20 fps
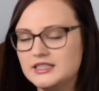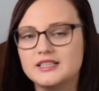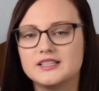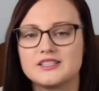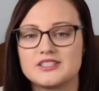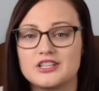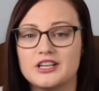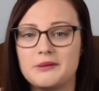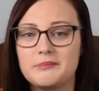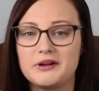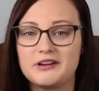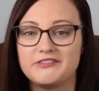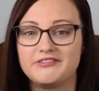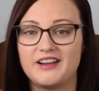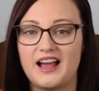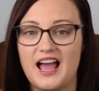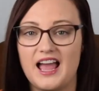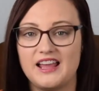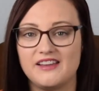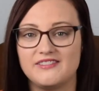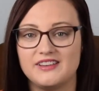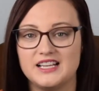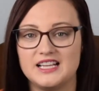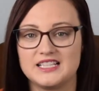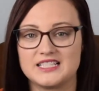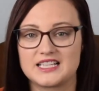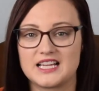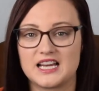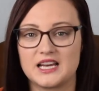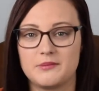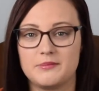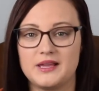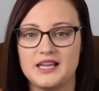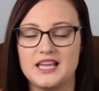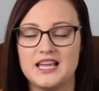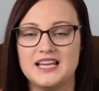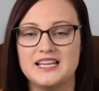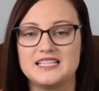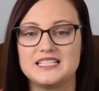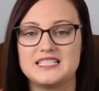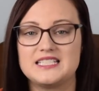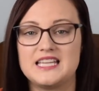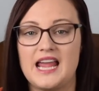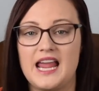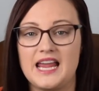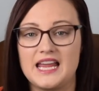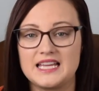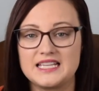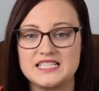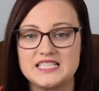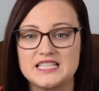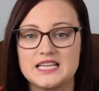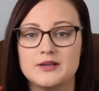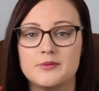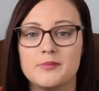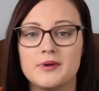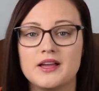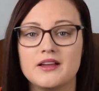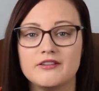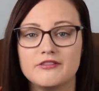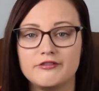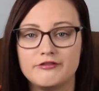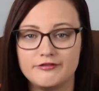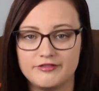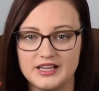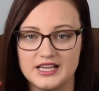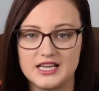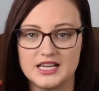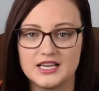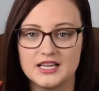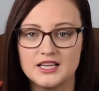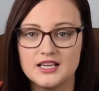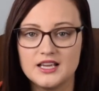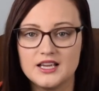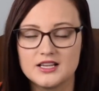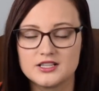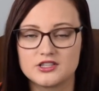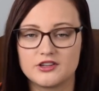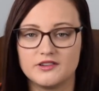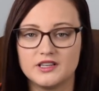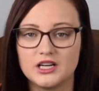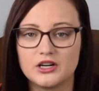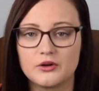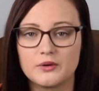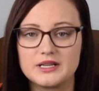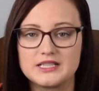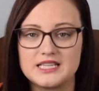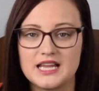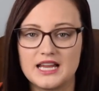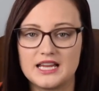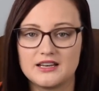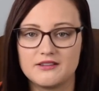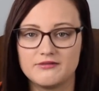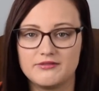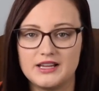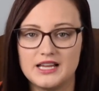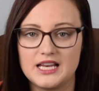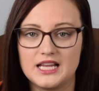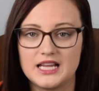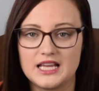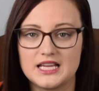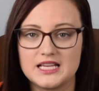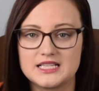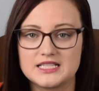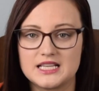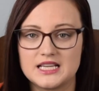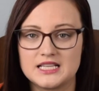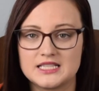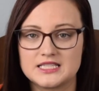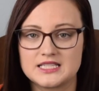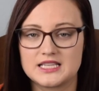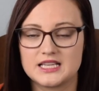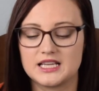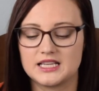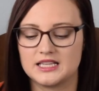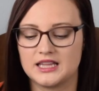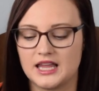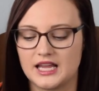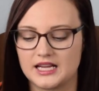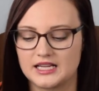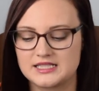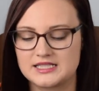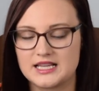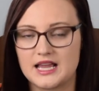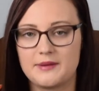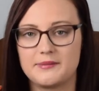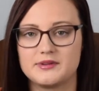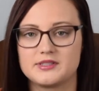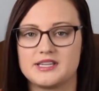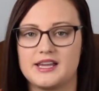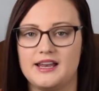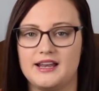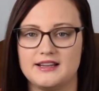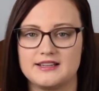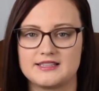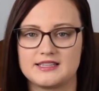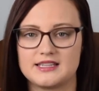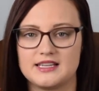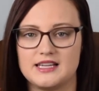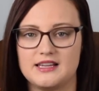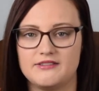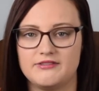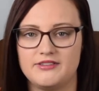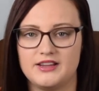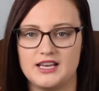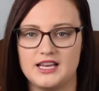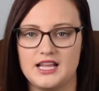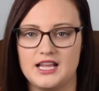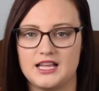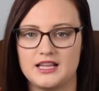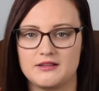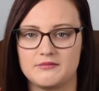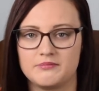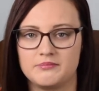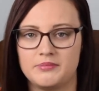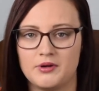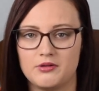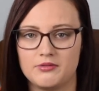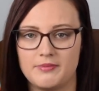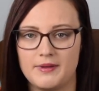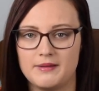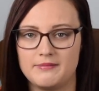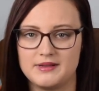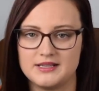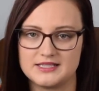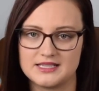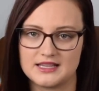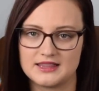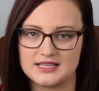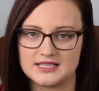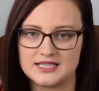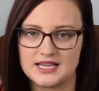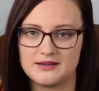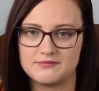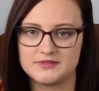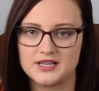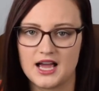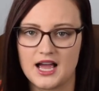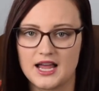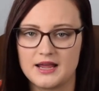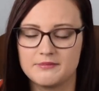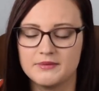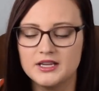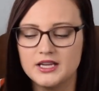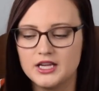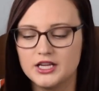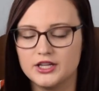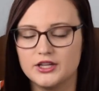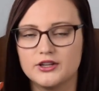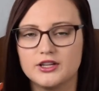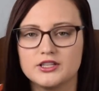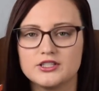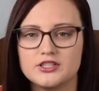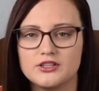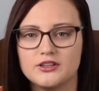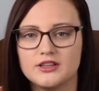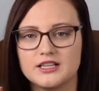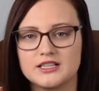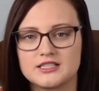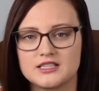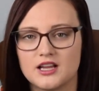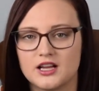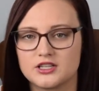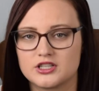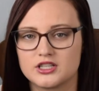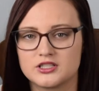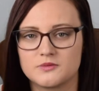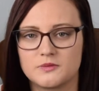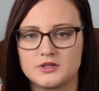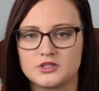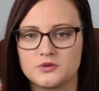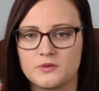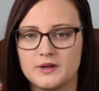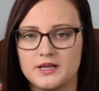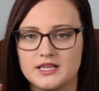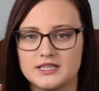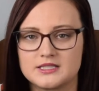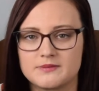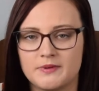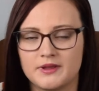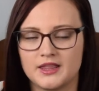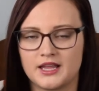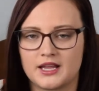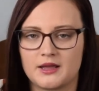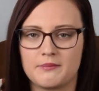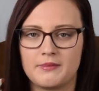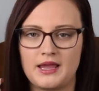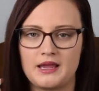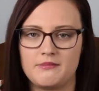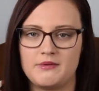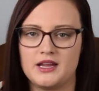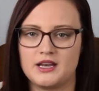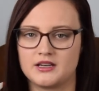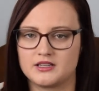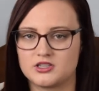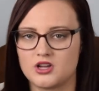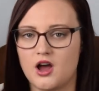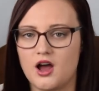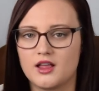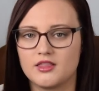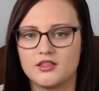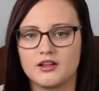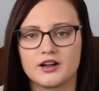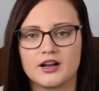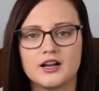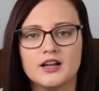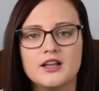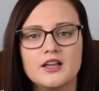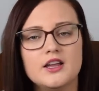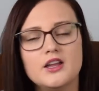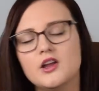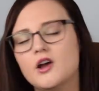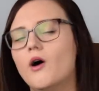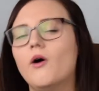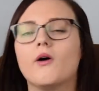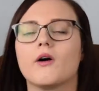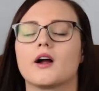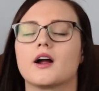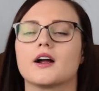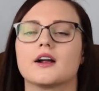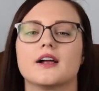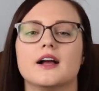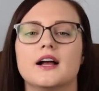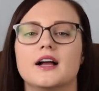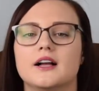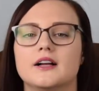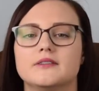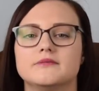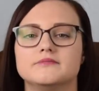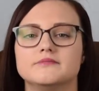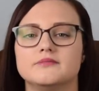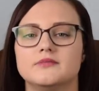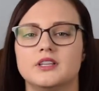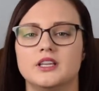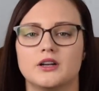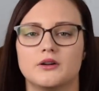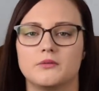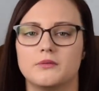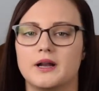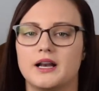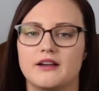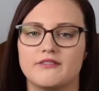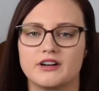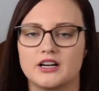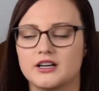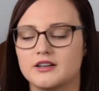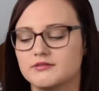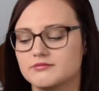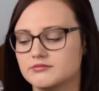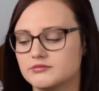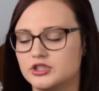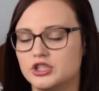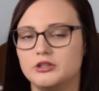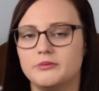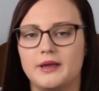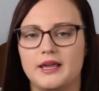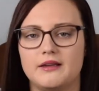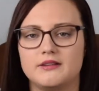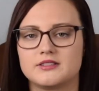So number 5 is gonna be tandem feed. So if you don't know what tandem feeding is, it's like simultaneously feeding both babies at the same time. You can do this not just with twins, but like a baby and a toddler, or you know, whatever, two